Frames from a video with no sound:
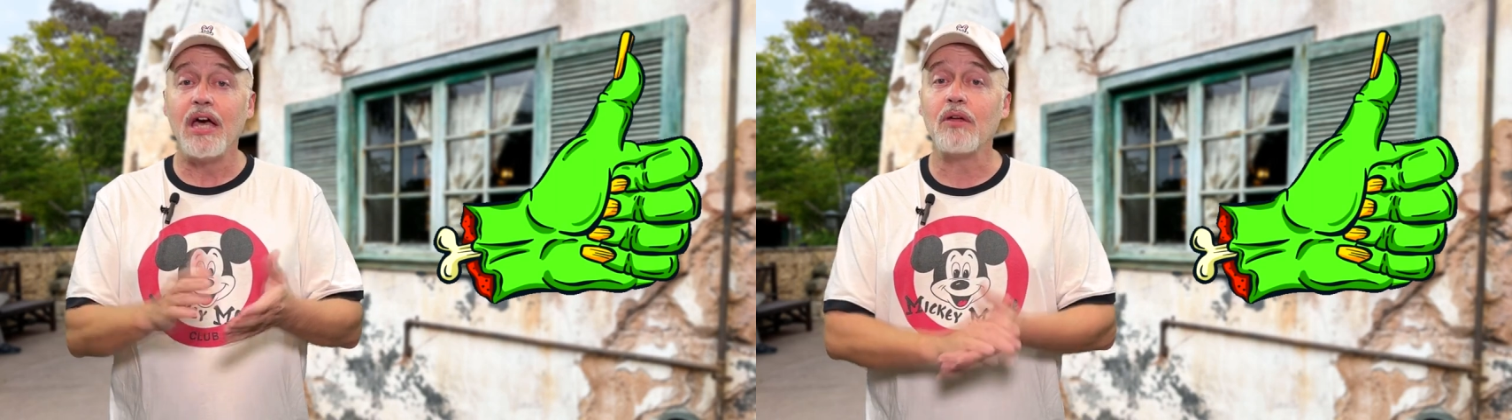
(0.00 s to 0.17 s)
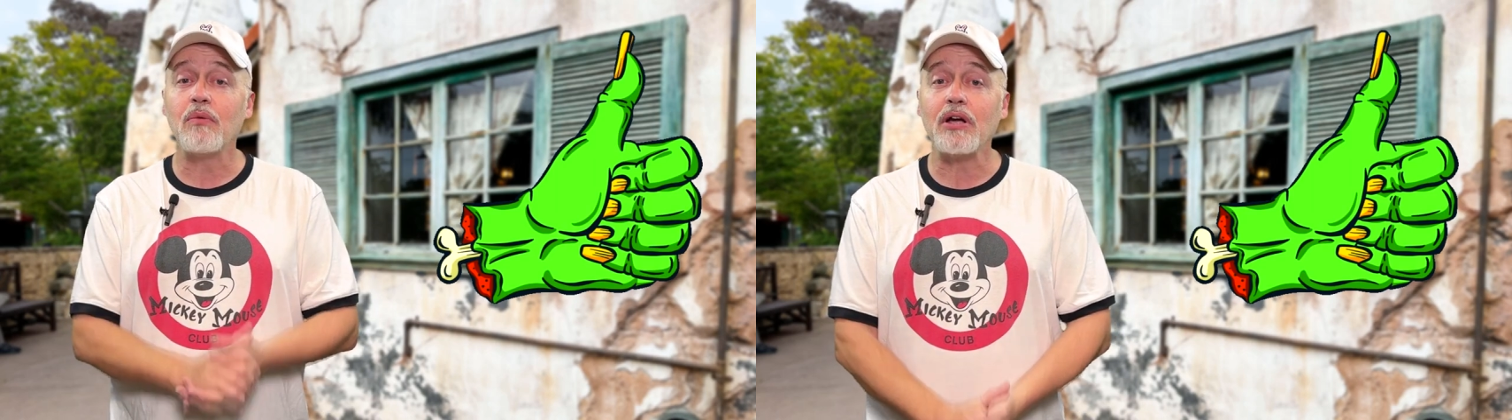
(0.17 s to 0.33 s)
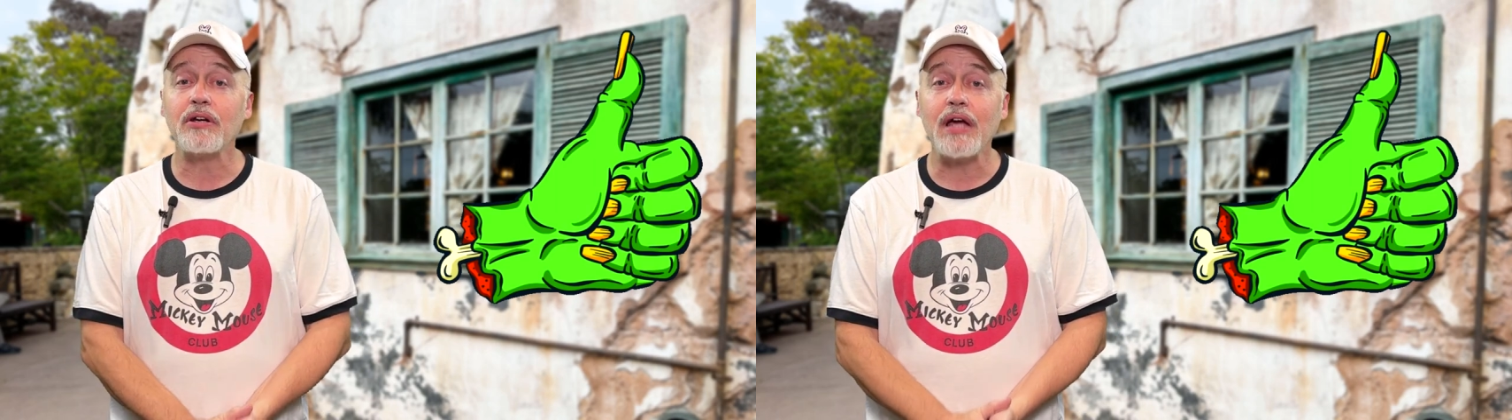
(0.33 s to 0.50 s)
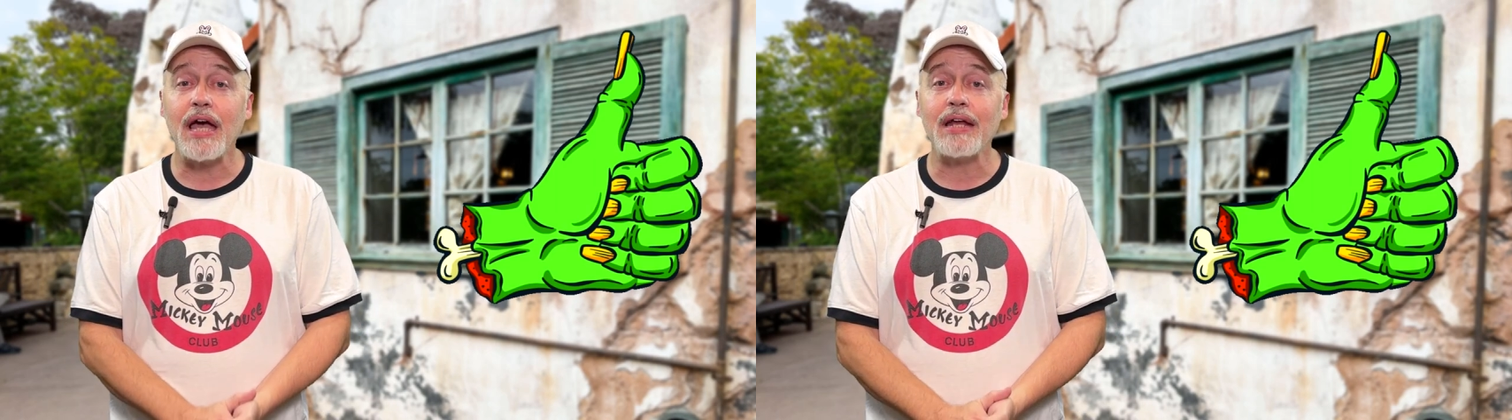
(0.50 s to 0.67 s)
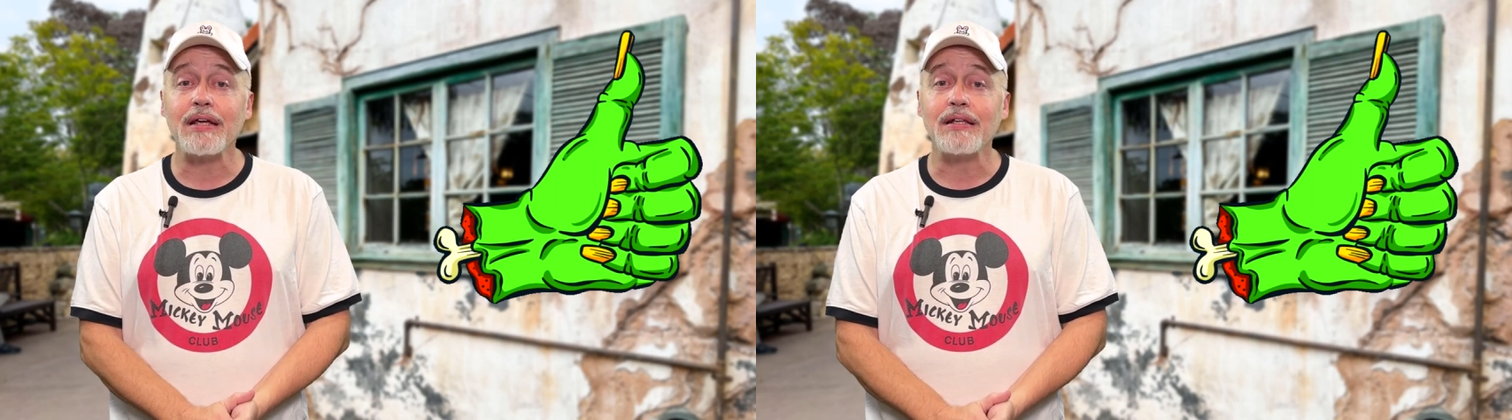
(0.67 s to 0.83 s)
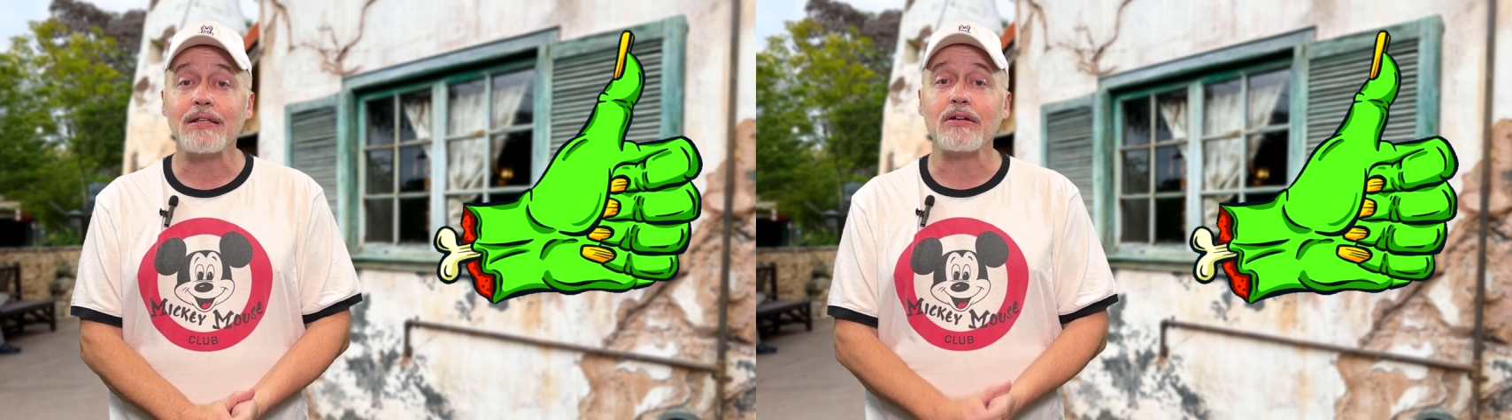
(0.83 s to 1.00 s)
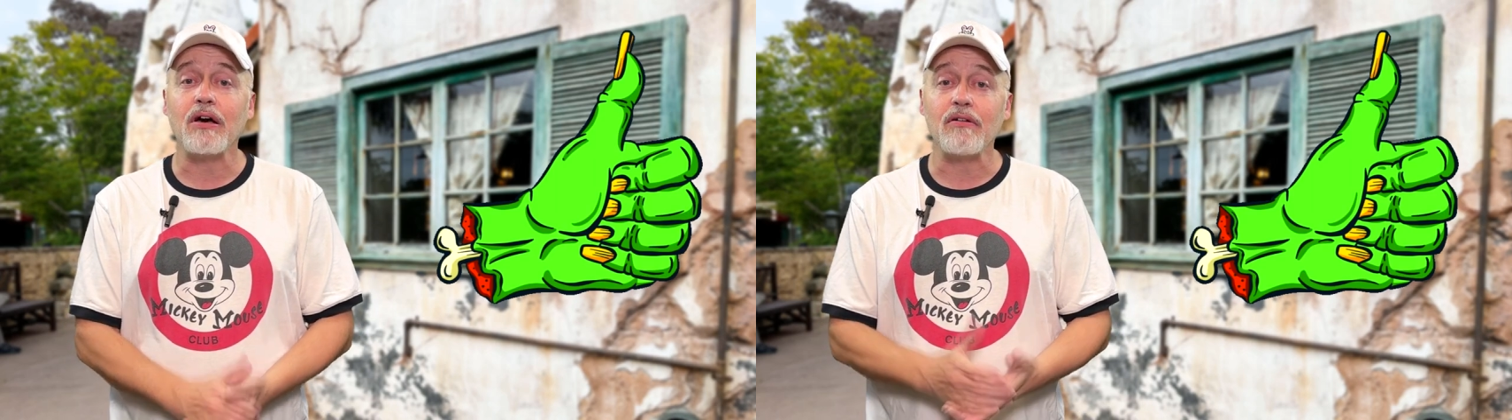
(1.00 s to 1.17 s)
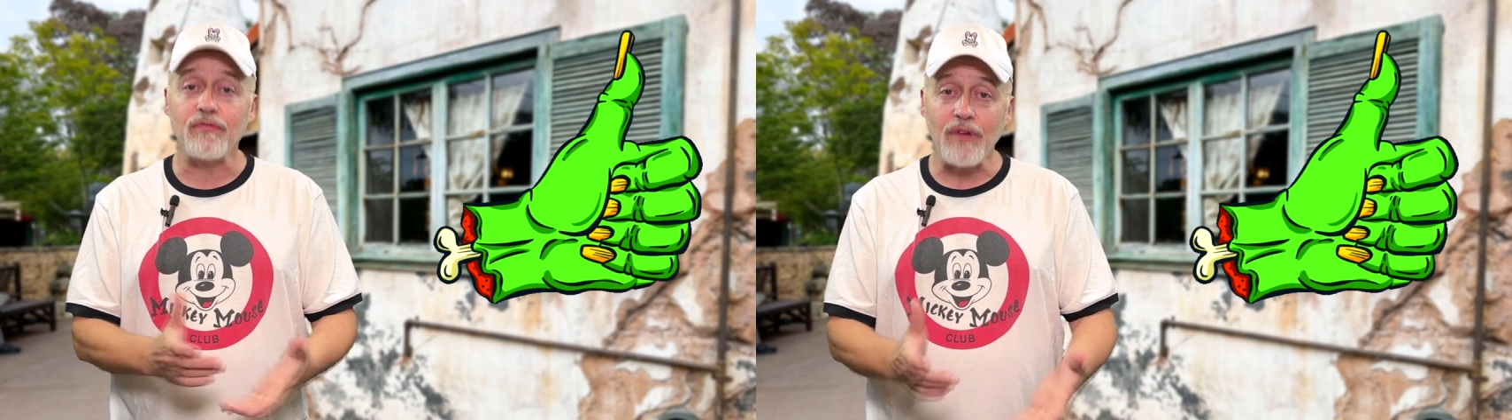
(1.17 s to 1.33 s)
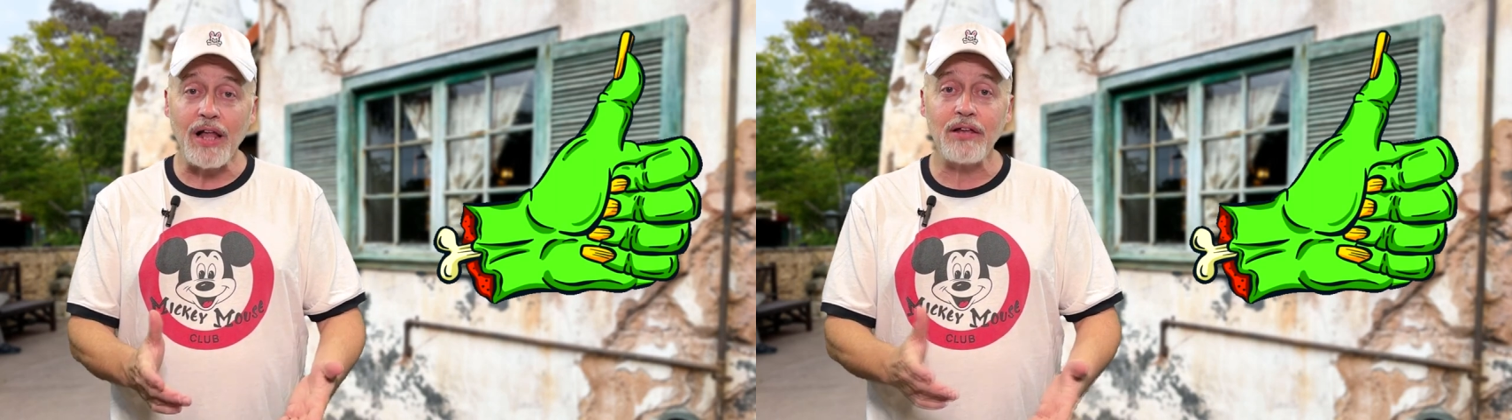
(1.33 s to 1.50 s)
And while you're at it, click on
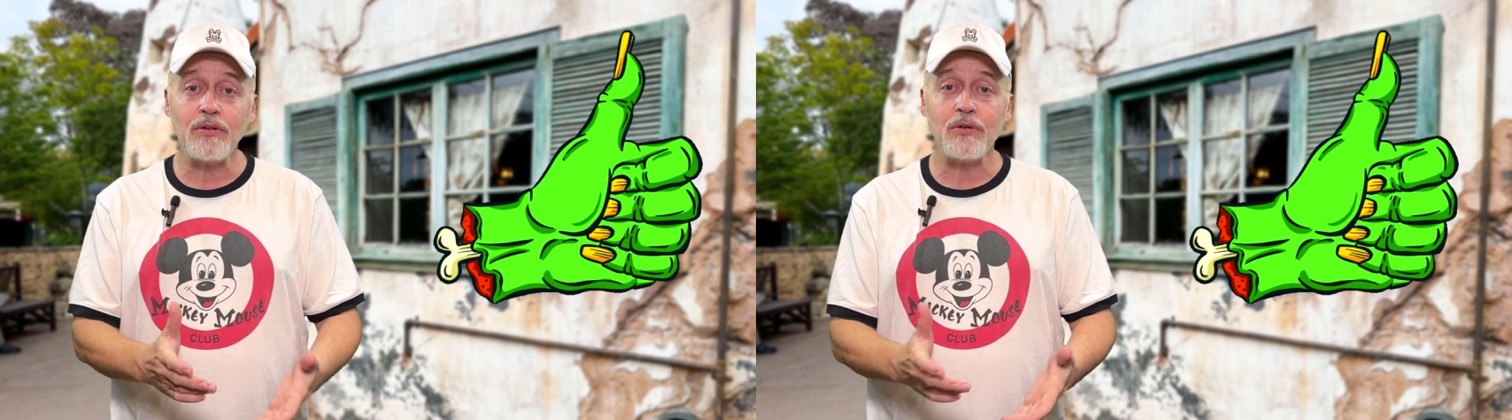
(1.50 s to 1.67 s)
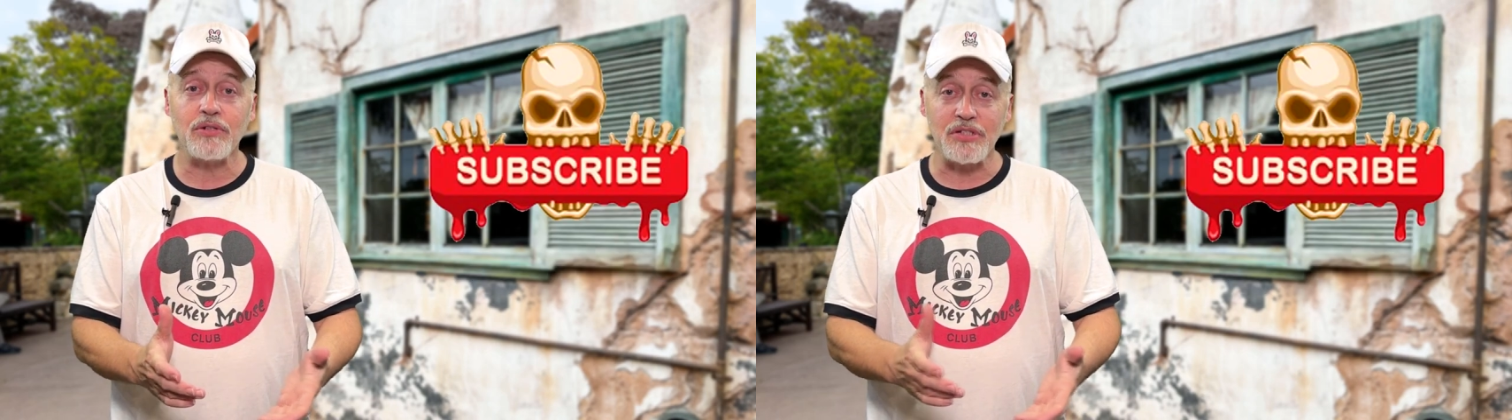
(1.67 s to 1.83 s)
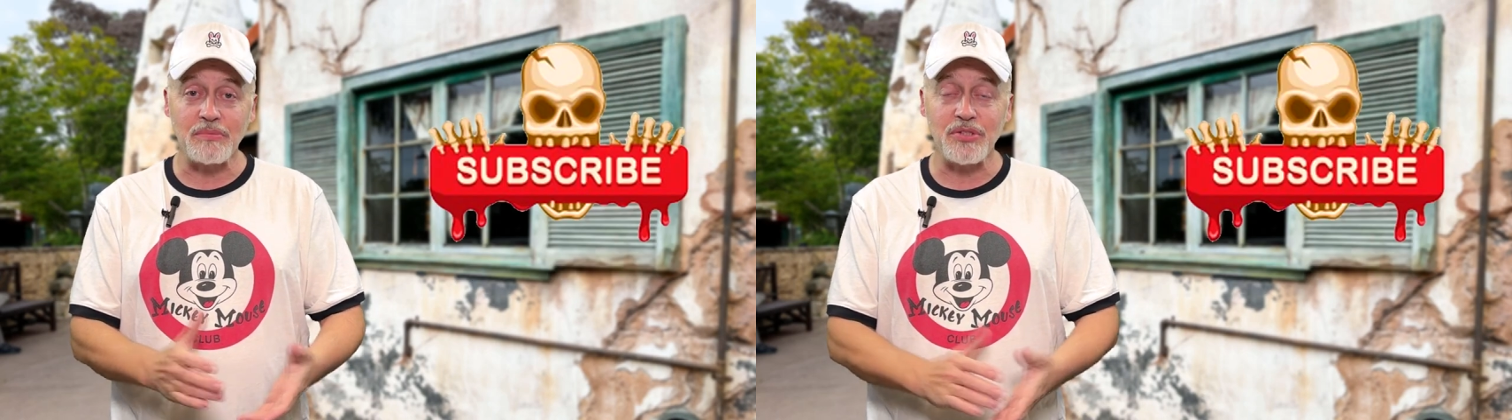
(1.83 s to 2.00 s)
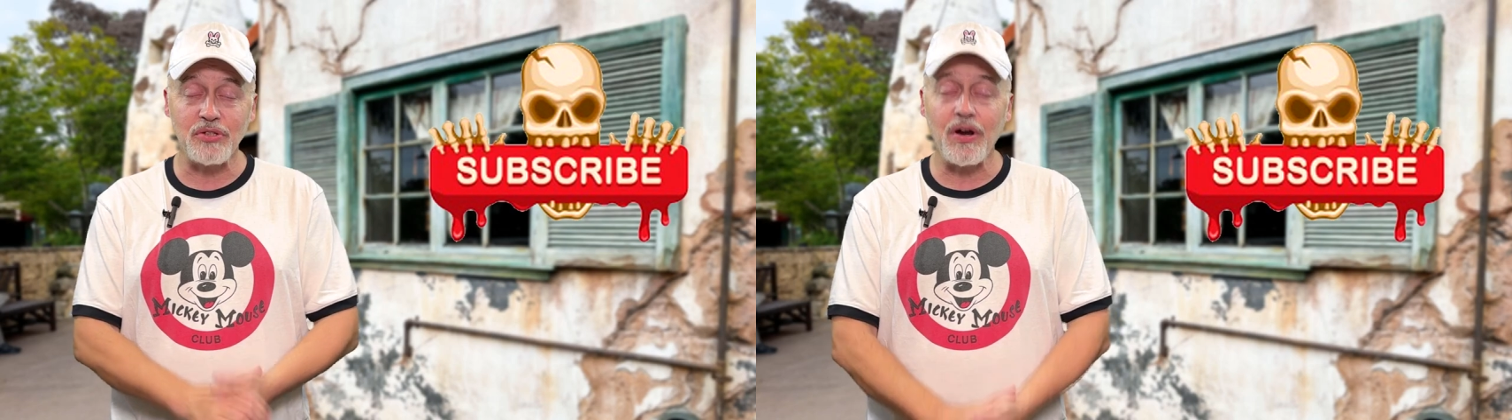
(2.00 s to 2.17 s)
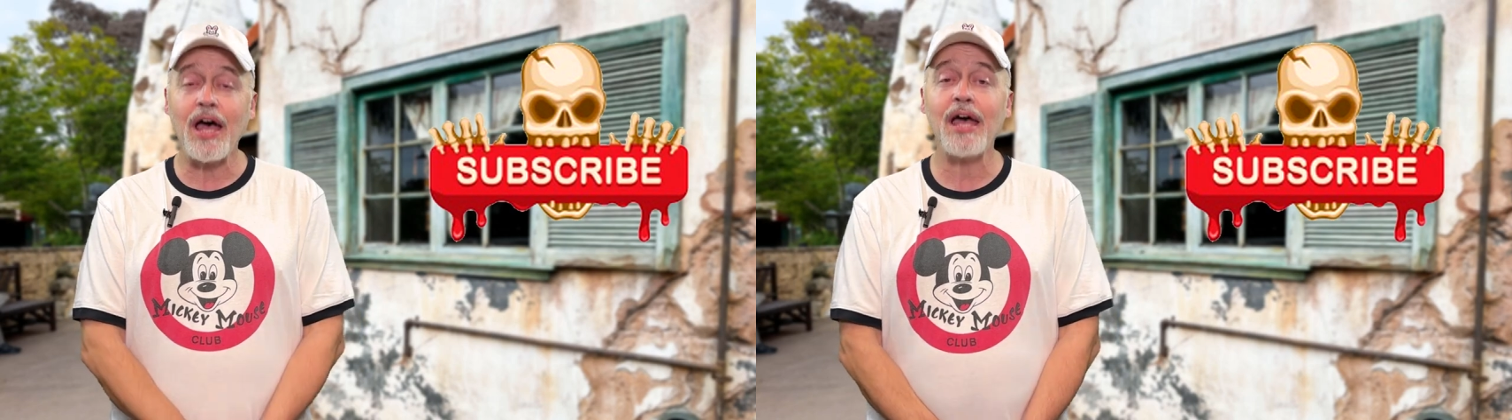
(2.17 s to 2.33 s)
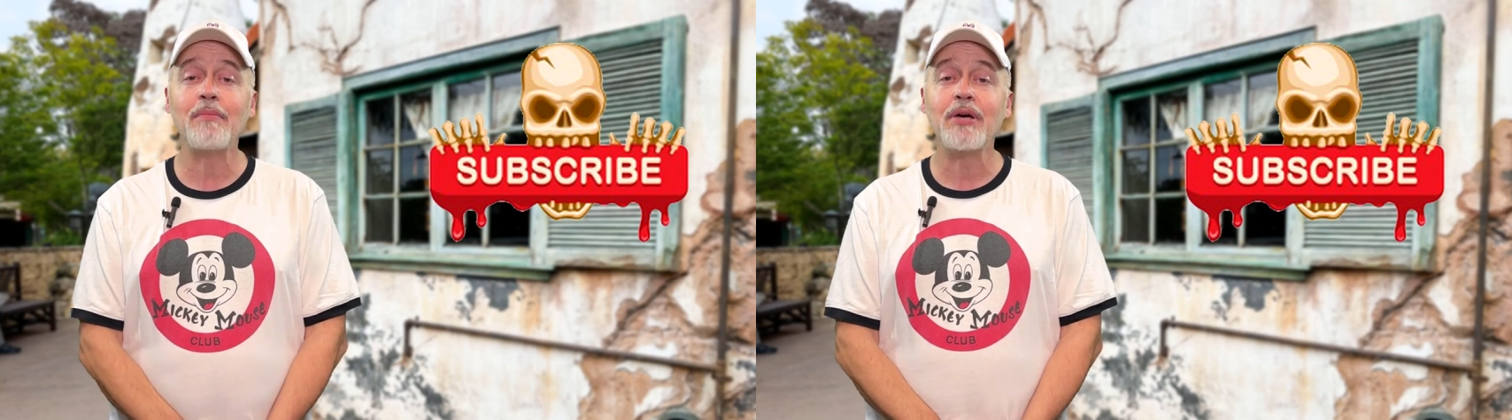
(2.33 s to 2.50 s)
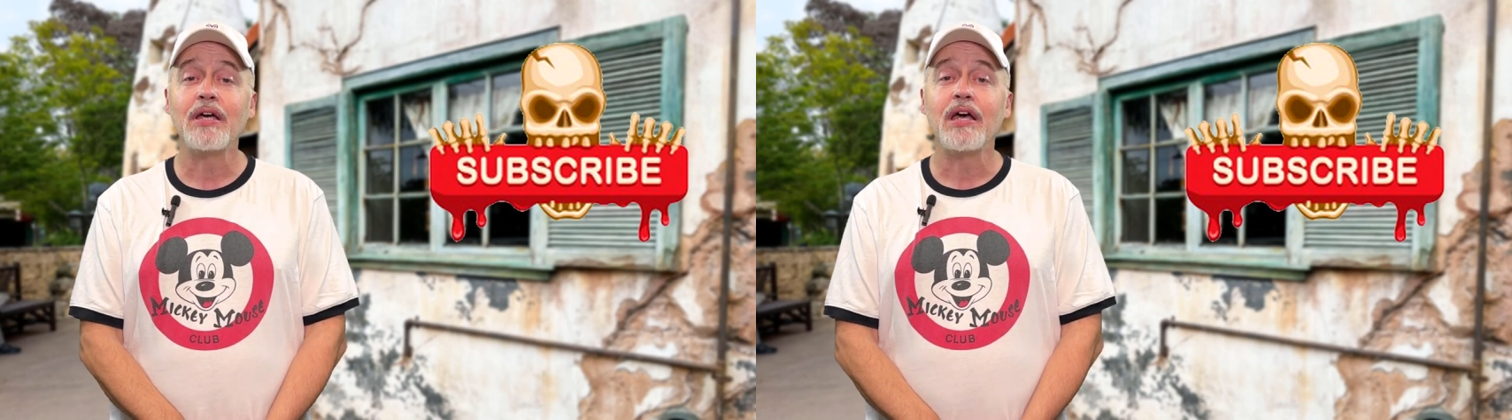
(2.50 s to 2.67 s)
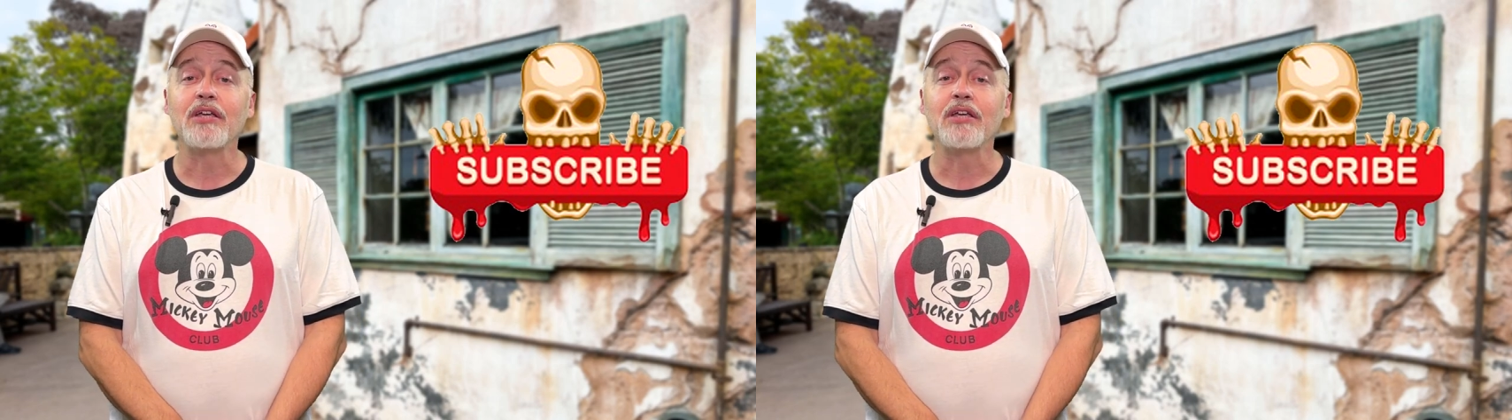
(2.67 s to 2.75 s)
follow or subscribe,